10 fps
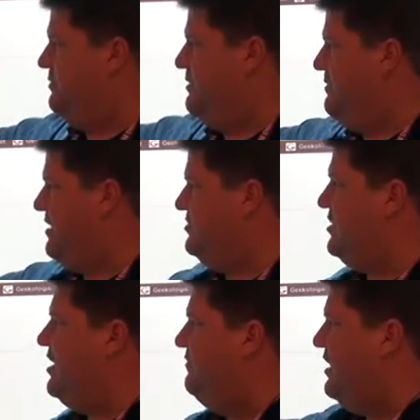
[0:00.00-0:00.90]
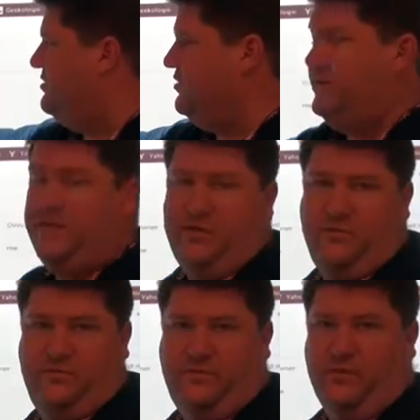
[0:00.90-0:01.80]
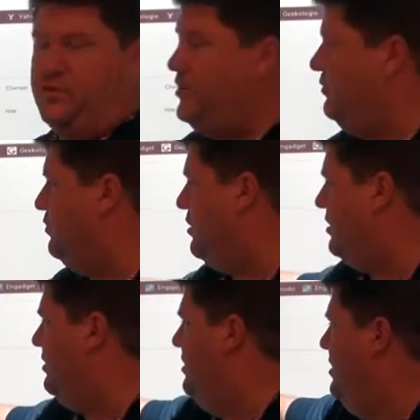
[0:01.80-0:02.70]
my main Drive, I still have that folder called Work.